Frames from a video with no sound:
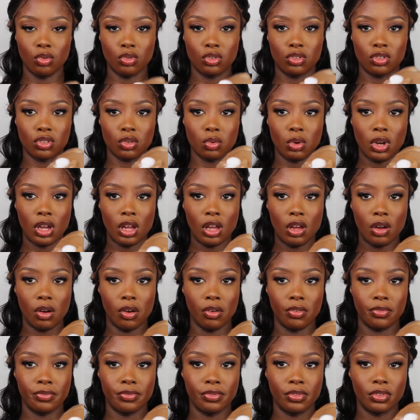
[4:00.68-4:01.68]
squirt
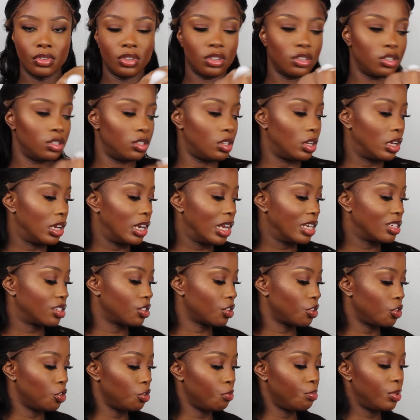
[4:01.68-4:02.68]
of the
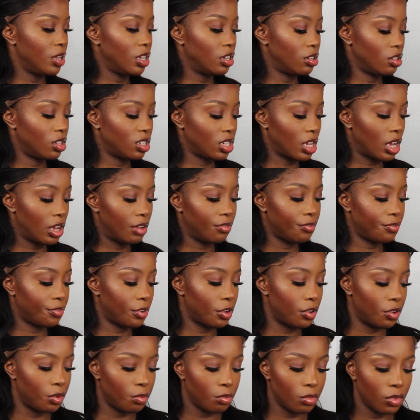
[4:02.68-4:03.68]
Elasta design
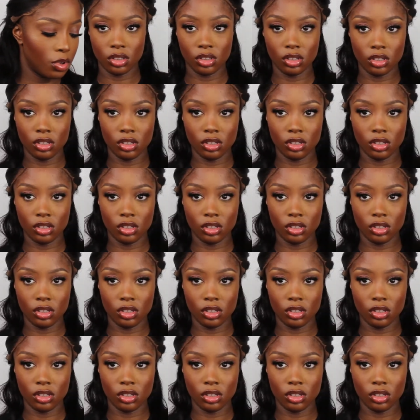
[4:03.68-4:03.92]
foam.